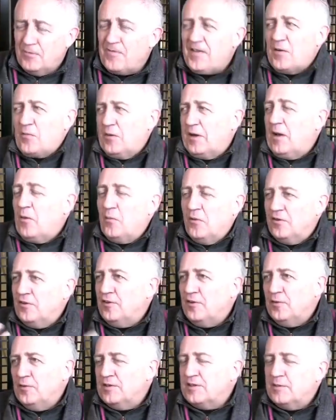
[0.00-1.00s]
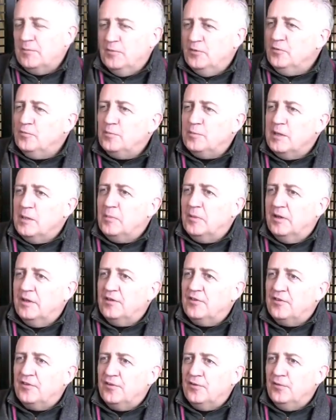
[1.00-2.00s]
In fact, what I want to do is to move people
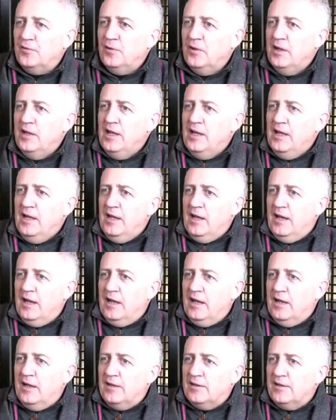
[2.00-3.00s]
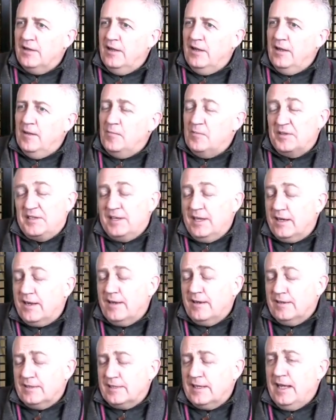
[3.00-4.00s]
and to, uh, in
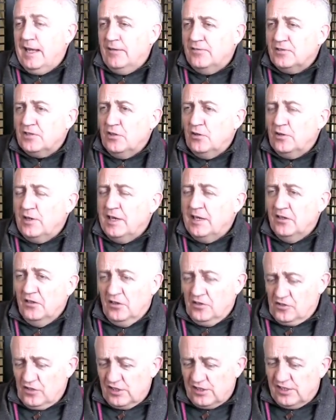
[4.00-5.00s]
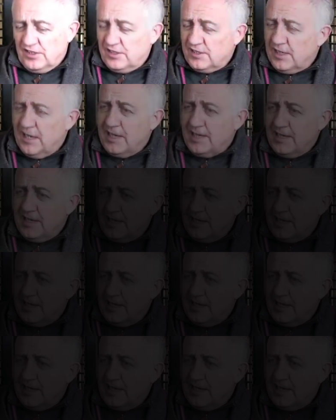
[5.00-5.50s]
particular, to have us looking not just at Sandy